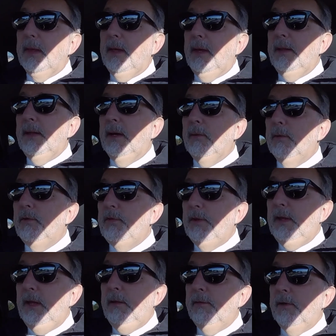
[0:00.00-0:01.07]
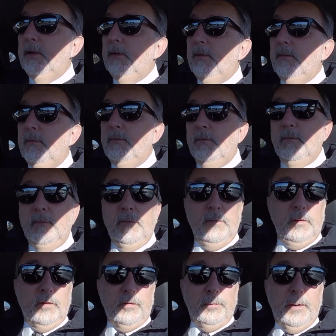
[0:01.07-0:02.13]
and that was even
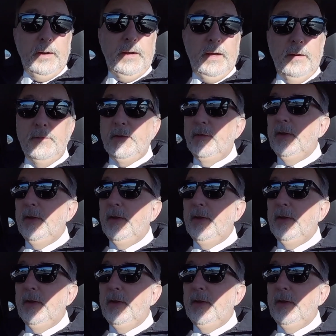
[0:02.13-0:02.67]
despite having